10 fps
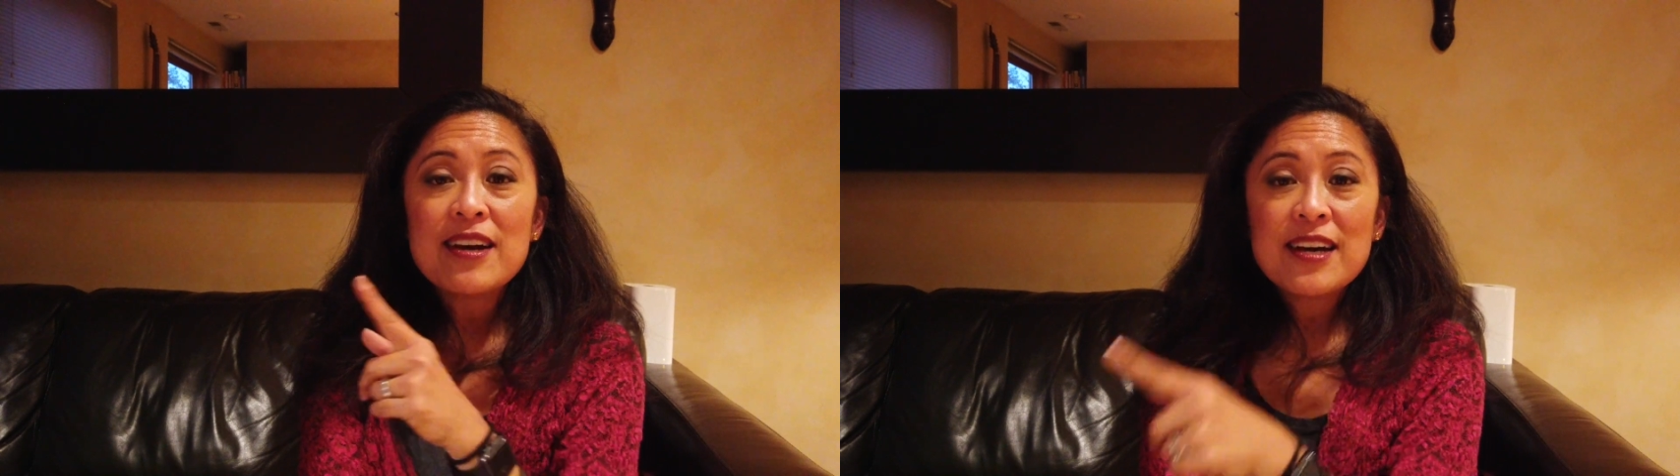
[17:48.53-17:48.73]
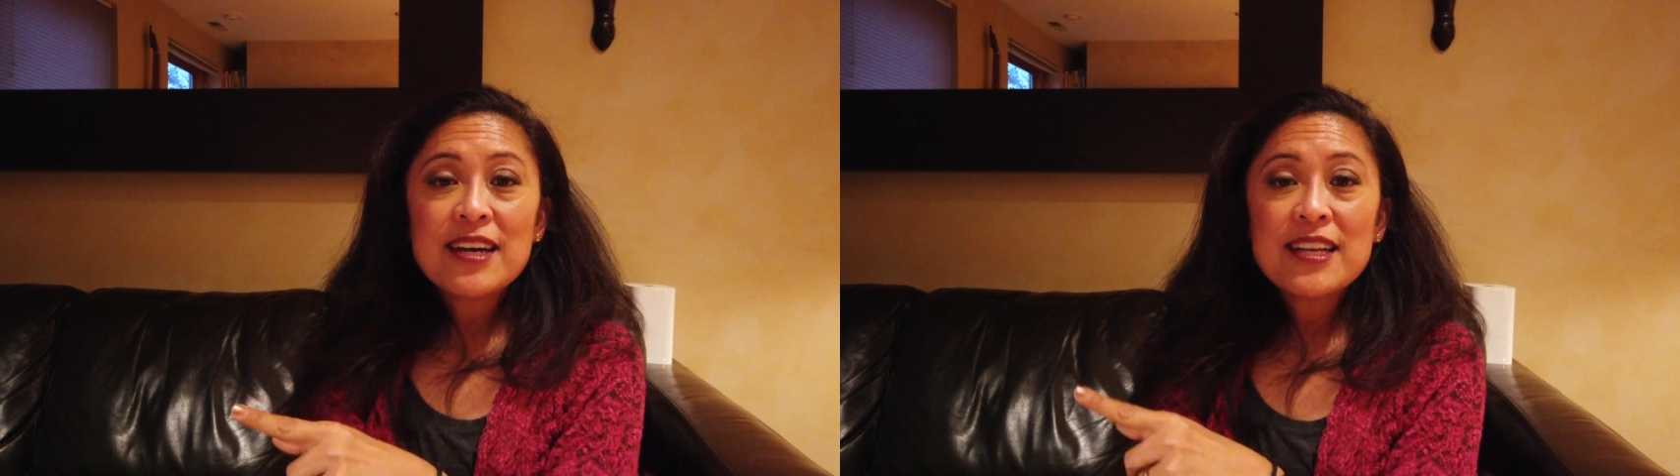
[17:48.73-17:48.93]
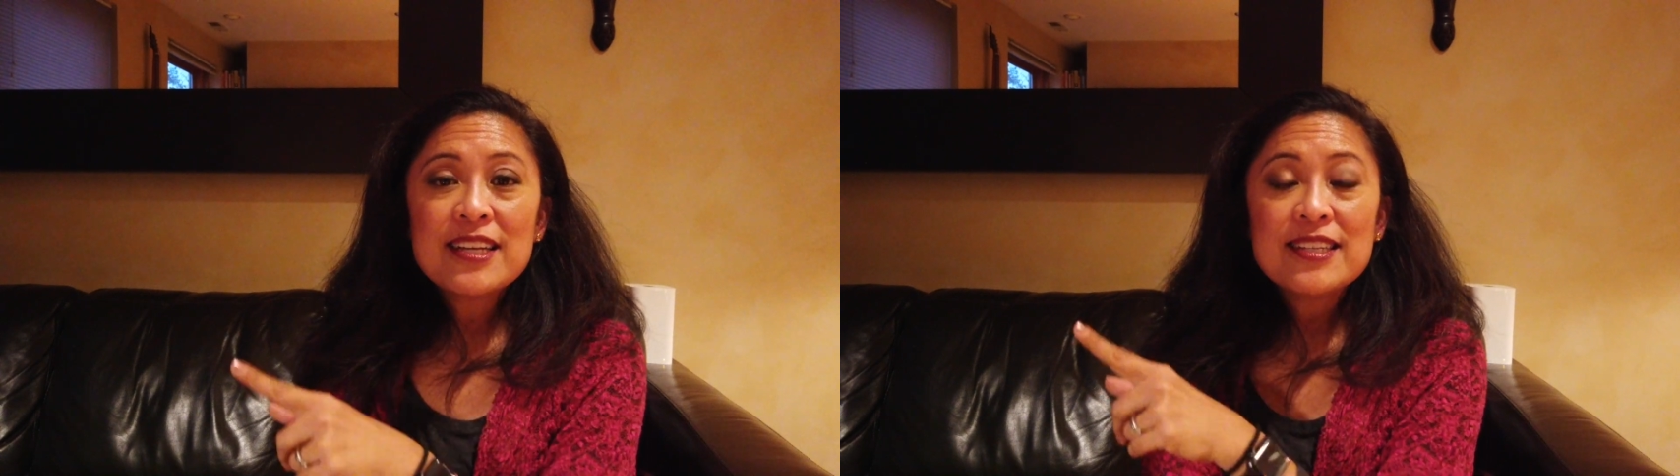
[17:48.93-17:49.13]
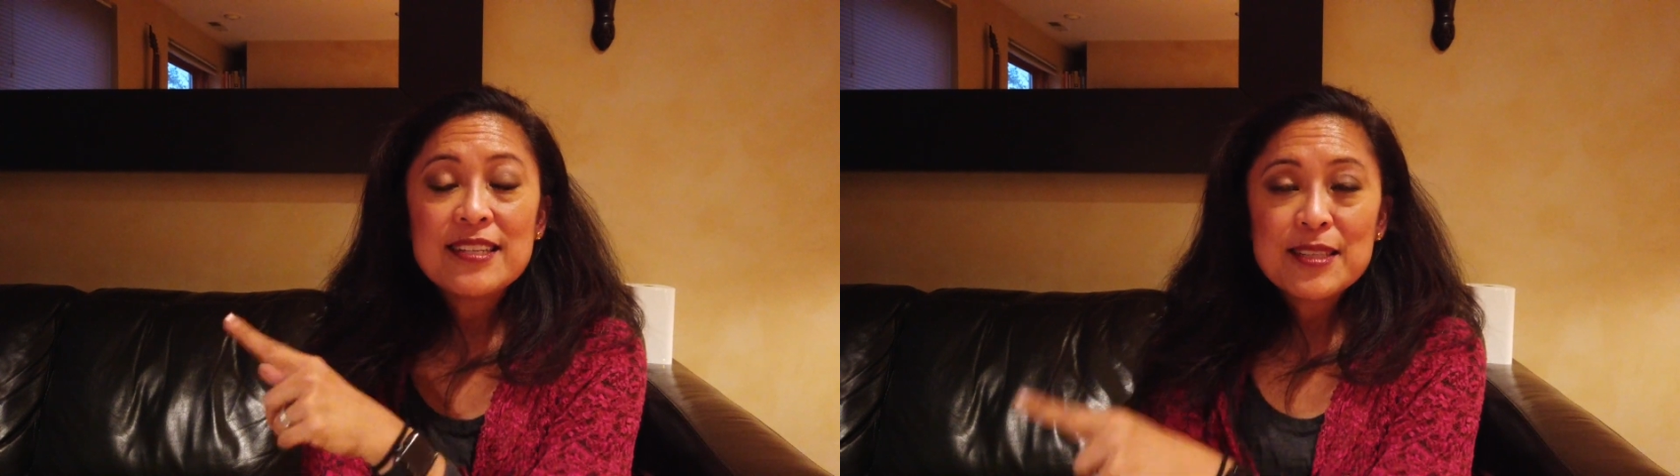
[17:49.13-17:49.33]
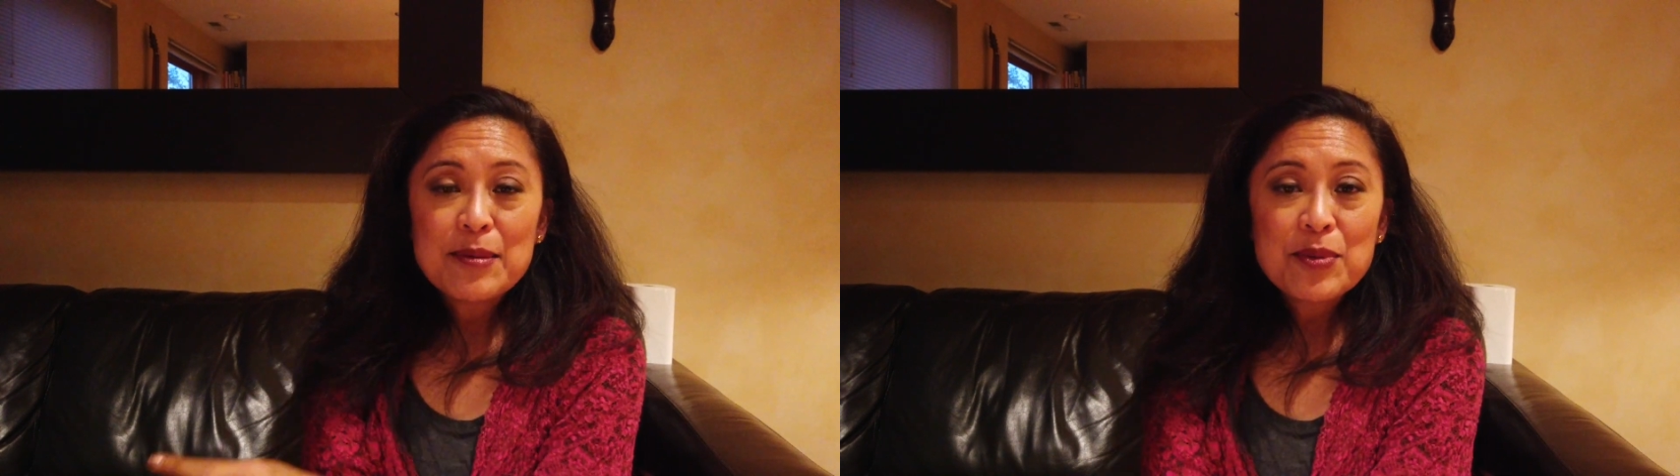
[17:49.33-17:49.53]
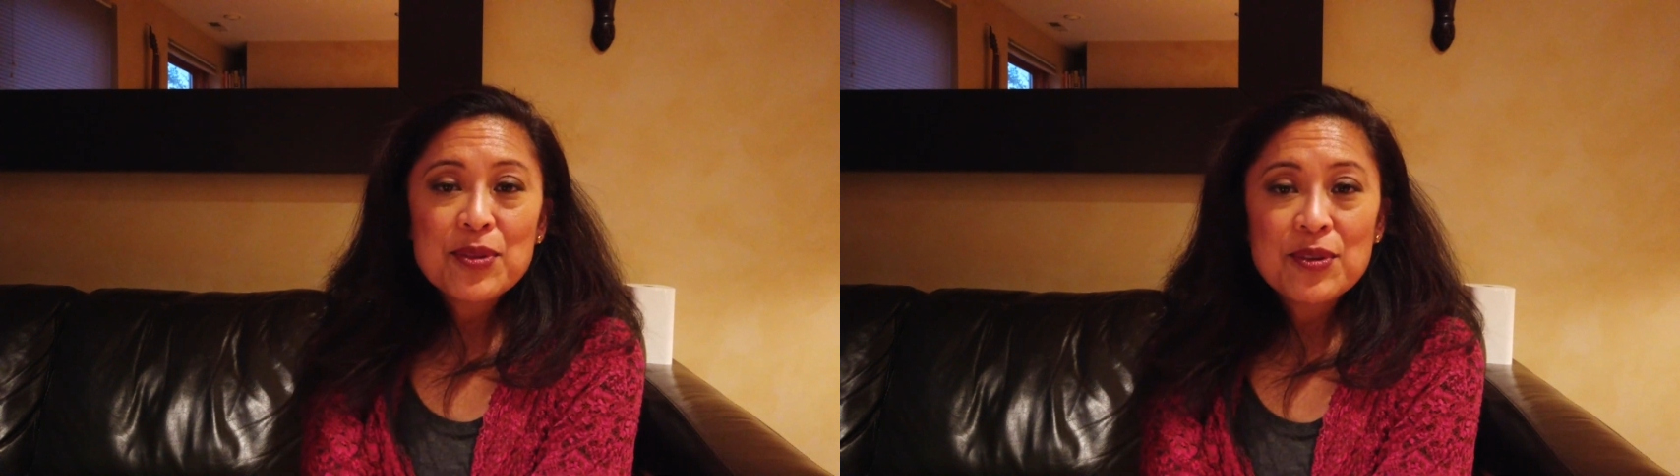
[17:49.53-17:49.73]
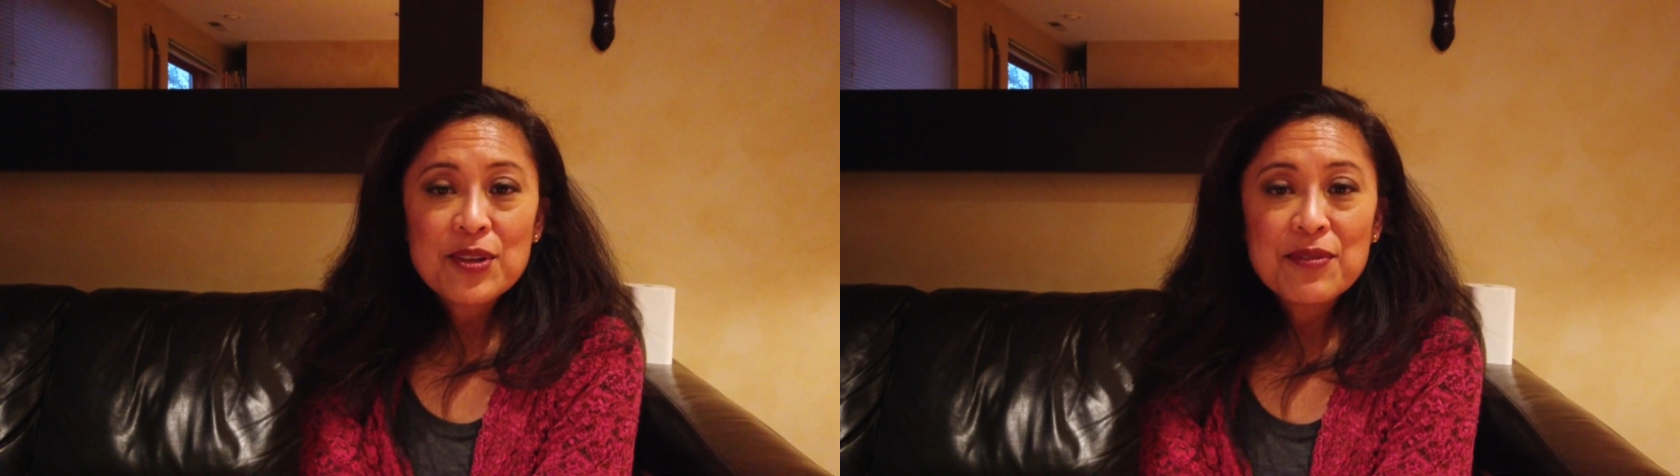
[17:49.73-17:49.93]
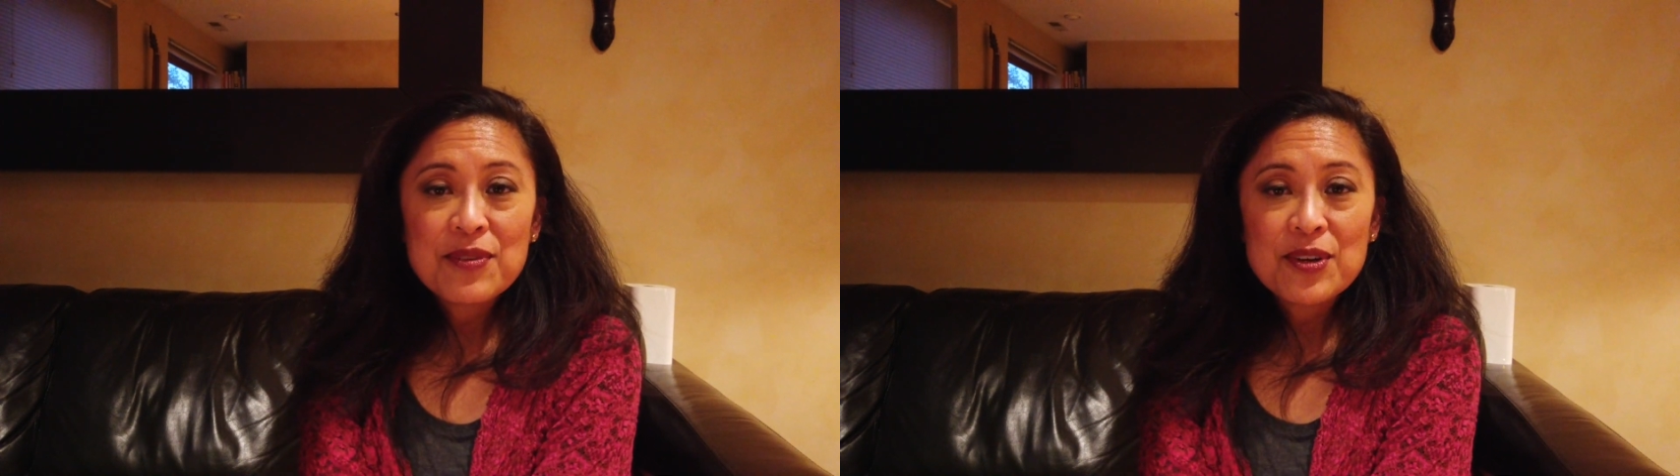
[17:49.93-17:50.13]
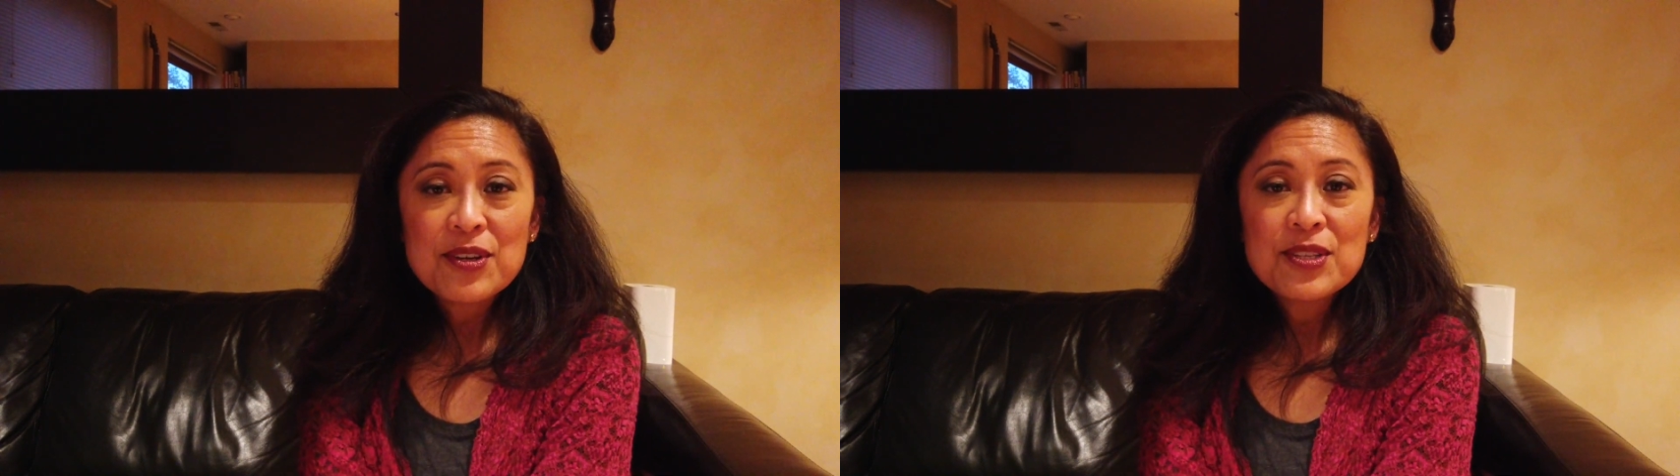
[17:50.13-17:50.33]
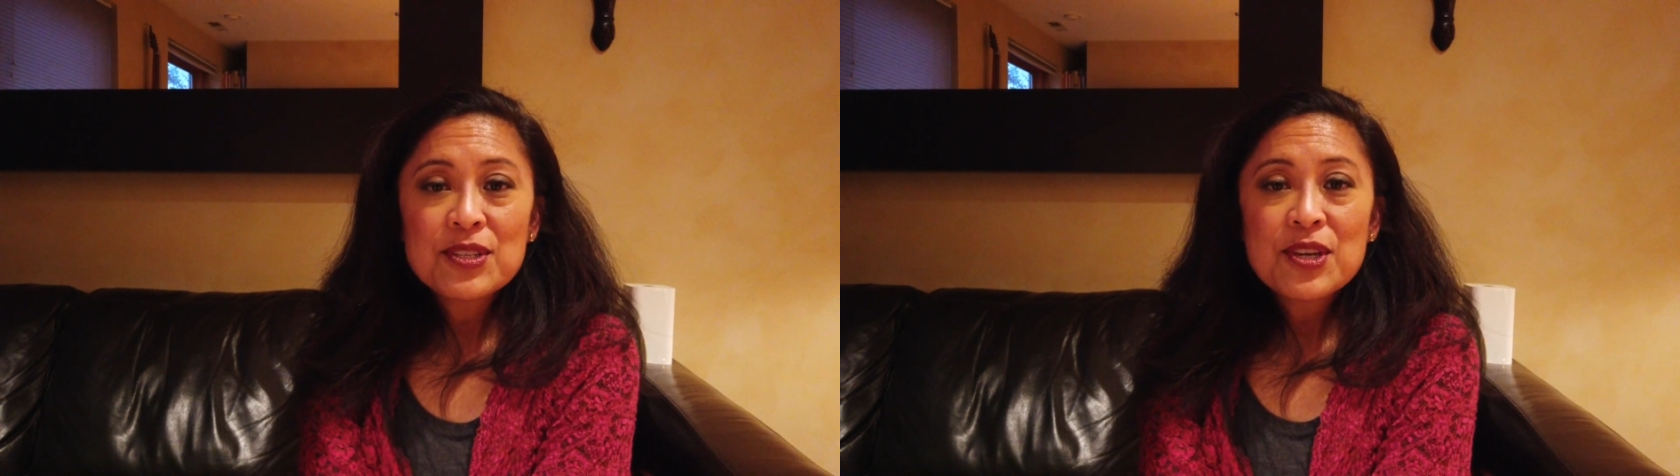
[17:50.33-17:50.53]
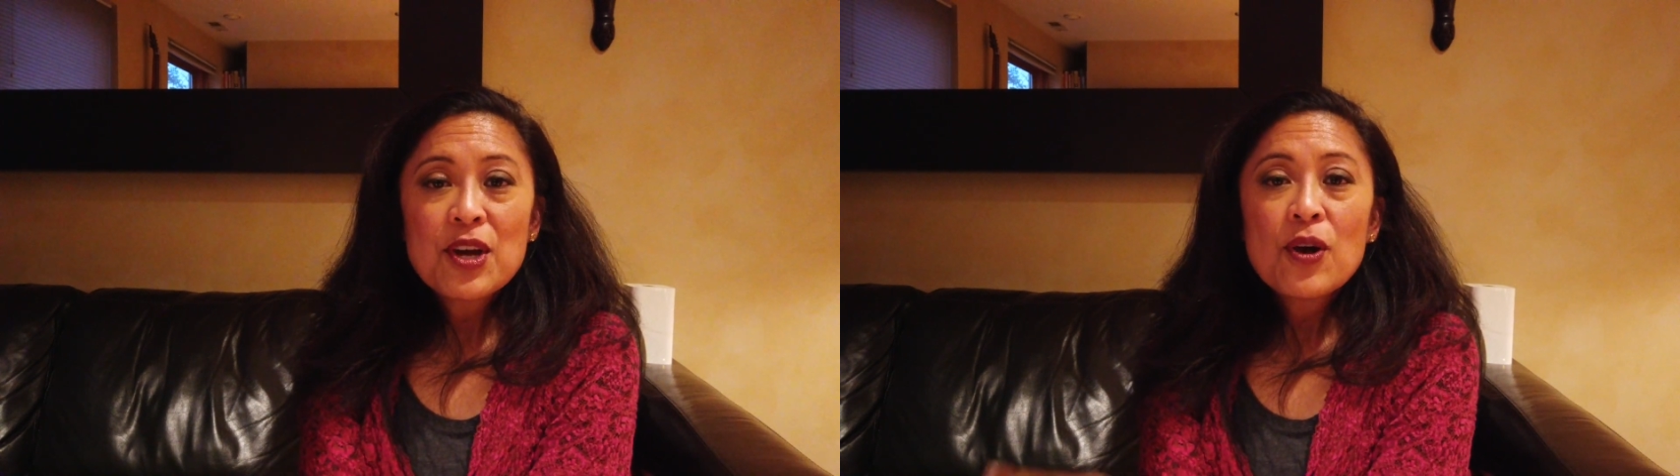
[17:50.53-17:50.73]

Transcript: on December 31st,